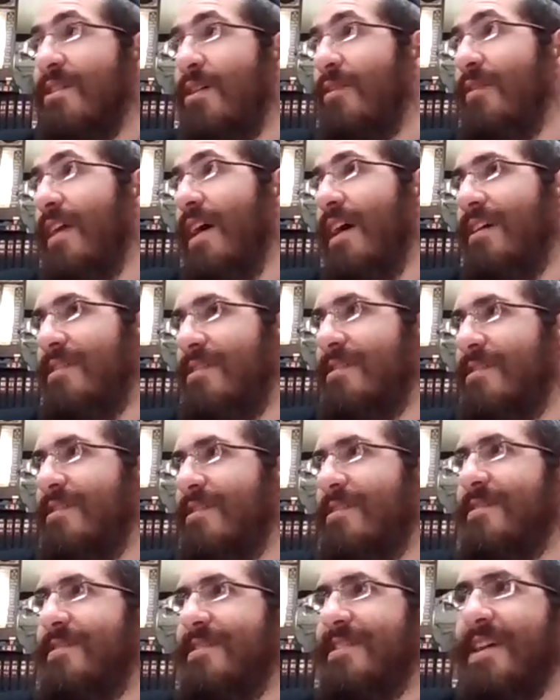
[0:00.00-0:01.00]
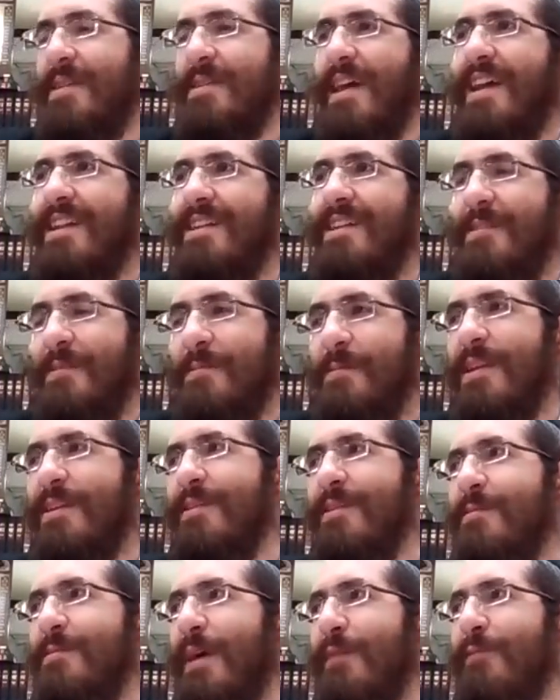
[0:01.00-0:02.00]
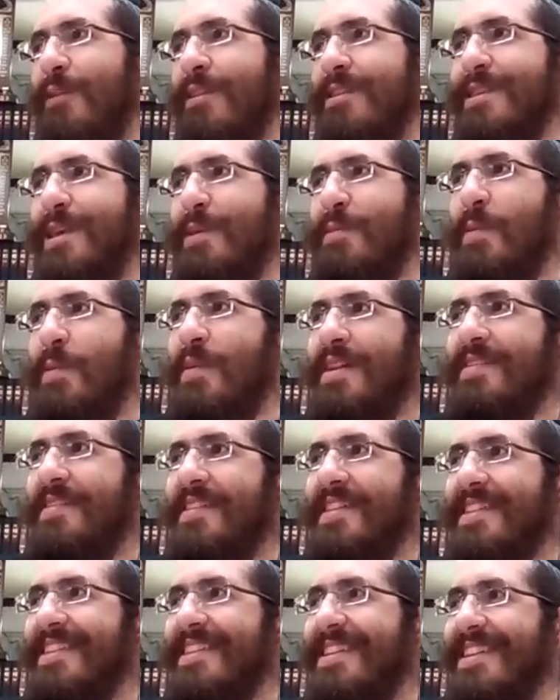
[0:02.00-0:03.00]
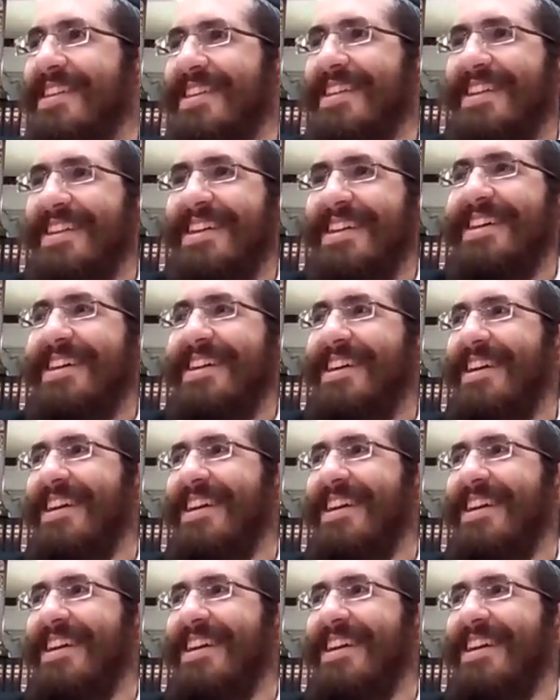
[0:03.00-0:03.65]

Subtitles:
That's the whole night, you know. That in the middle, you might fall asleep in the middle.